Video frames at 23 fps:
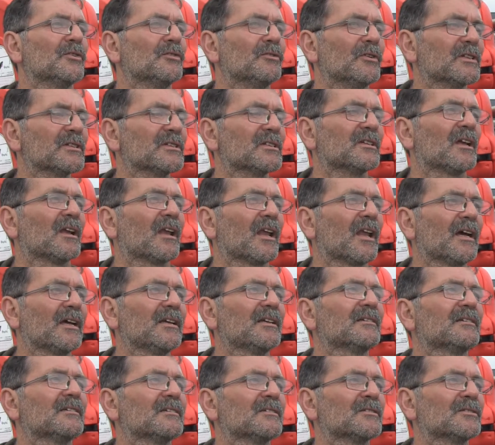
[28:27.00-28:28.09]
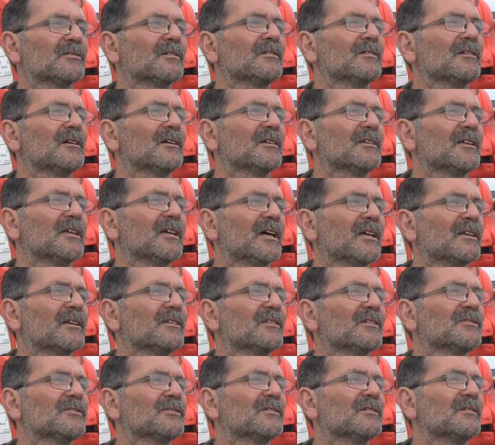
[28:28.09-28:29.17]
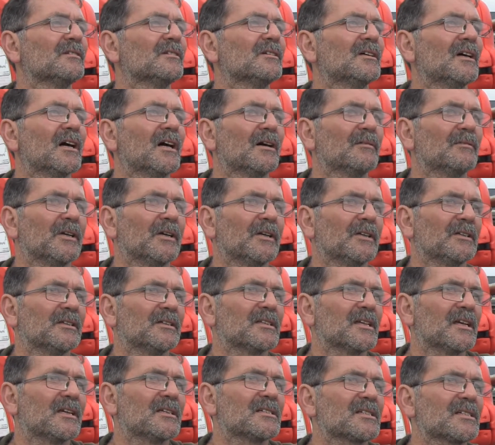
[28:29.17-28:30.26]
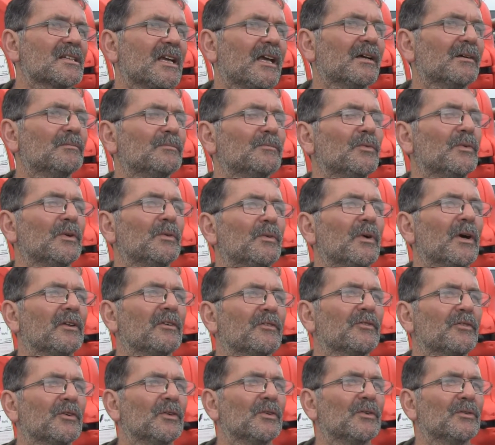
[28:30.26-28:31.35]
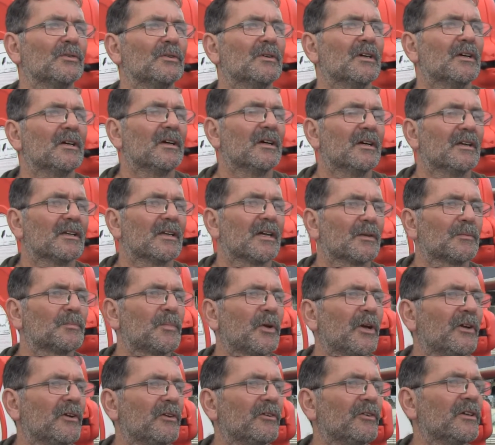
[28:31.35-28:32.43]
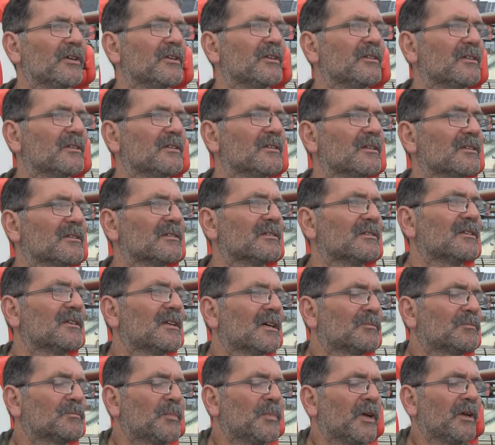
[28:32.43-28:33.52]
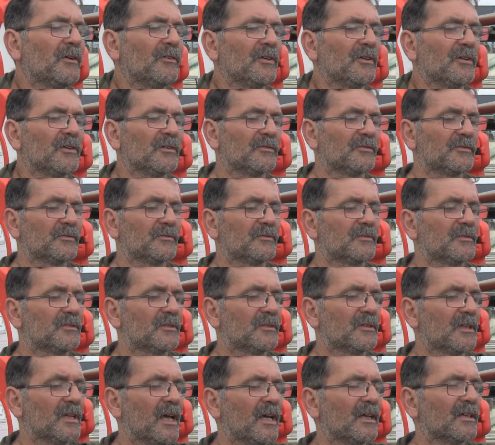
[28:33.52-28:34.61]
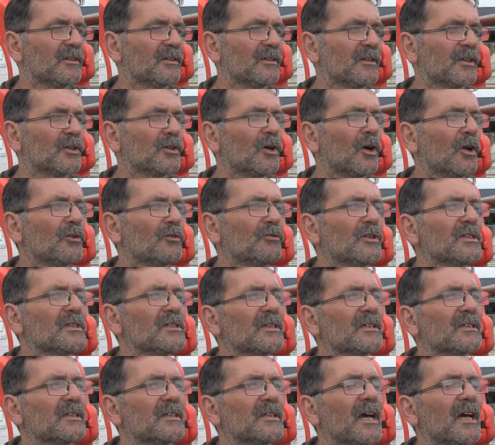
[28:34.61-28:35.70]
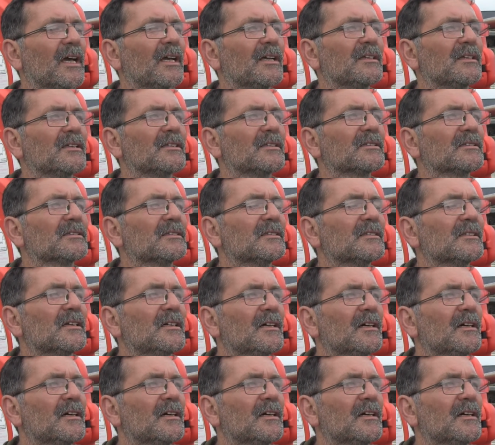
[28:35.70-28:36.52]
there isn't a light at the tunnel, at the end of the tunnel. I mean, in Seaham, we went through that period of the end in the collieries in the 90s